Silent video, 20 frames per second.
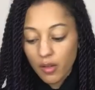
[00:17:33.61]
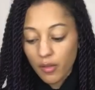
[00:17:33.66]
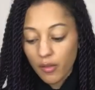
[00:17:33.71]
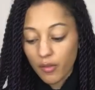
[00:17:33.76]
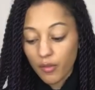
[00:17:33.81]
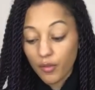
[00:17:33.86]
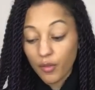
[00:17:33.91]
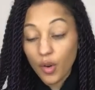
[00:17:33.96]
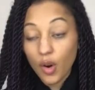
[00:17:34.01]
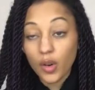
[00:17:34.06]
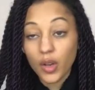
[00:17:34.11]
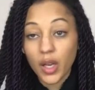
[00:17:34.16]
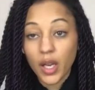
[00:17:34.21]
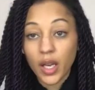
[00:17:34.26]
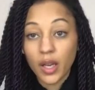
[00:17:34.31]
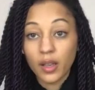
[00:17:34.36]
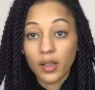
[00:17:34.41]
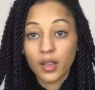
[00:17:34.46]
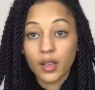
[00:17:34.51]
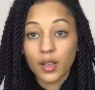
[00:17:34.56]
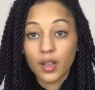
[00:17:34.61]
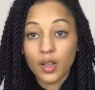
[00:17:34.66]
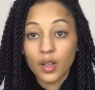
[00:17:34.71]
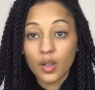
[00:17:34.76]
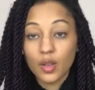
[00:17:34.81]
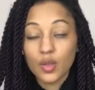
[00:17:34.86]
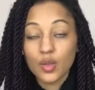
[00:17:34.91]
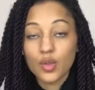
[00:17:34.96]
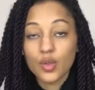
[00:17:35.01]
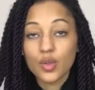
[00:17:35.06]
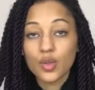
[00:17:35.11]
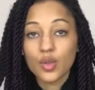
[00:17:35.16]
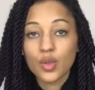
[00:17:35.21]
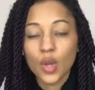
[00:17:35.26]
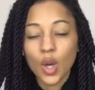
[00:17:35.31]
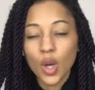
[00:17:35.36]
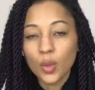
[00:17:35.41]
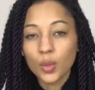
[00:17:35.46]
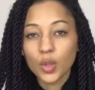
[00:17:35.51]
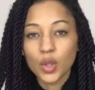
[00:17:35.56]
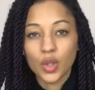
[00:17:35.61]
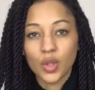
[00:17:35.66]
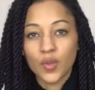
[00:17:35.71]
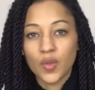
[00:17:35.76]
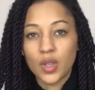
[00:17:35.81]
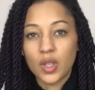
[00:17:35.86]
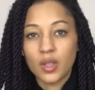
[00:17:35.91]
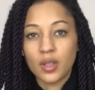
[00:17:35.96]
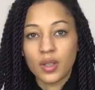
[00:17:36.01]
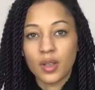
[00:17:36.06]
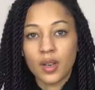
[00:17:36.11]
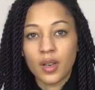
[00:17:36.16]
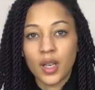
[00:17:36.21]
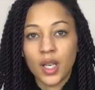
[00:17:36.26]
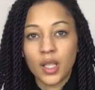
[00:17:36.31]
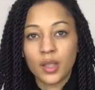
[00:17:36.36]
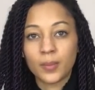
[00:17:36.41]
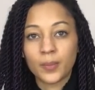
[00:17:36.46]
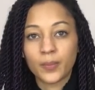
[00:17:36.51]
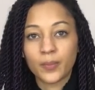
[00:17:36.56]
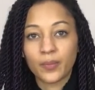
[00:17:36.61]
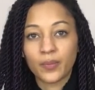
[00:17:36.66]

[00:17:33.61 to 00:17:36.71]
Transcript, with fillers: frogging so much of the design.